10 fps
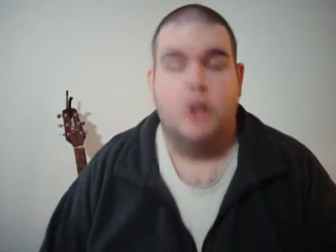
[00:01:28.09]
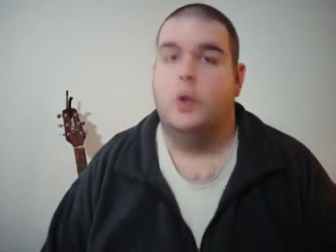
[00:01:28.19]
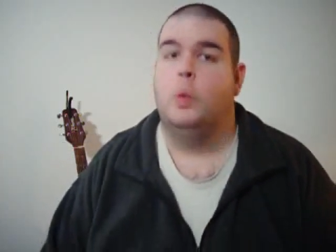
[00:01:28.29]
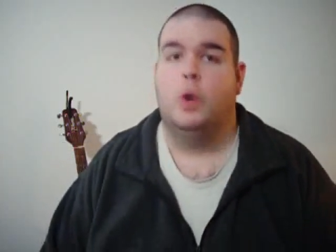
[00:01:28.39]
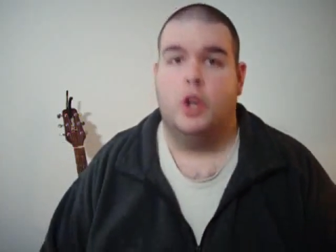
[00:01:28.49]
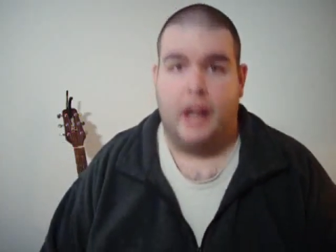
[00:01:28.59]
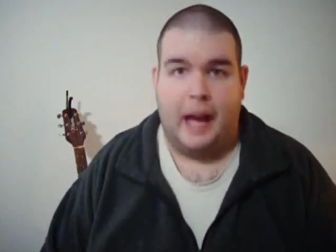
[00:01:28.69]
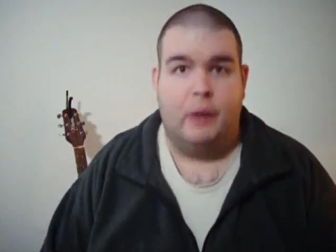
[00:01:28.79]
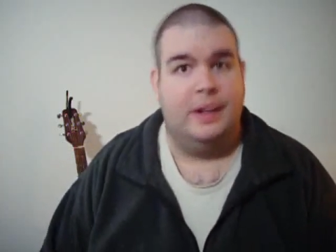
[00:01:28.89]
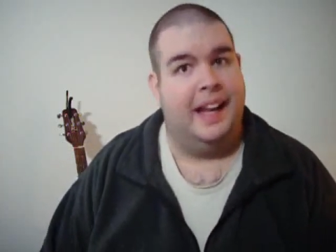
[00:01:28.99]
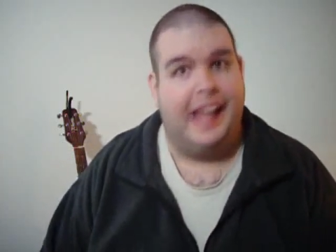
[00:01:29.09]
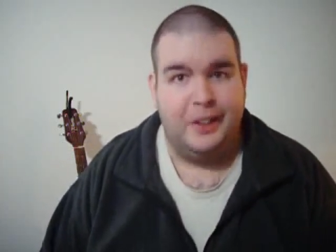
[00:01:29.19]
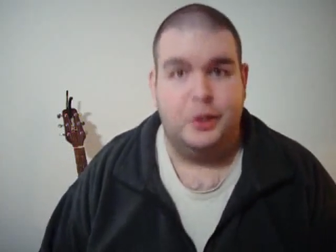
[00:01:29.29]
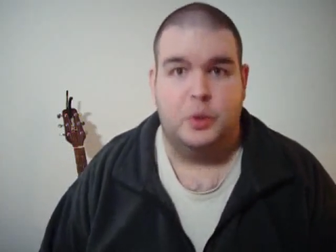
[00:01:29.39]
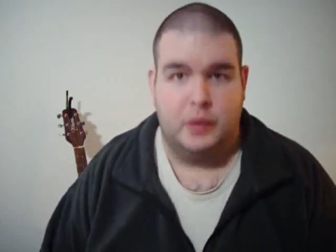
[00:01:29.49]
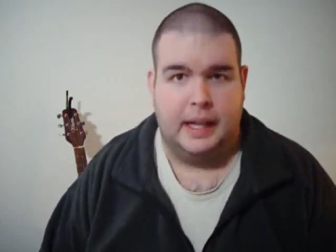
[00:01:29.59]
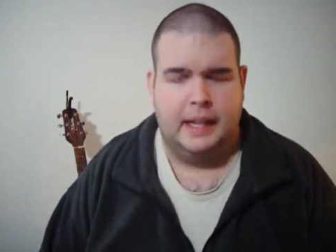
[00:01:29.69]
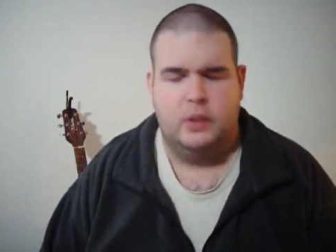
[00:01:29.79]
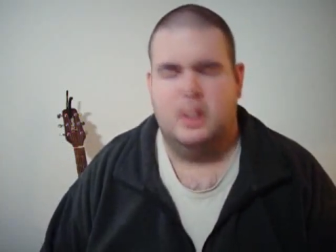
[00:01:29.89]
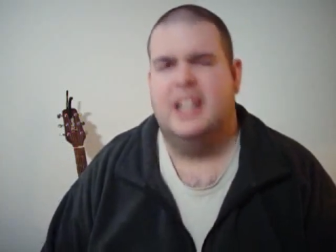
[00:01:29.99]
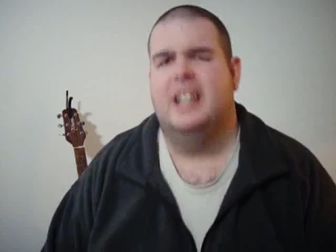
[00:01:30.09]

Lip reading: to work out and exercise,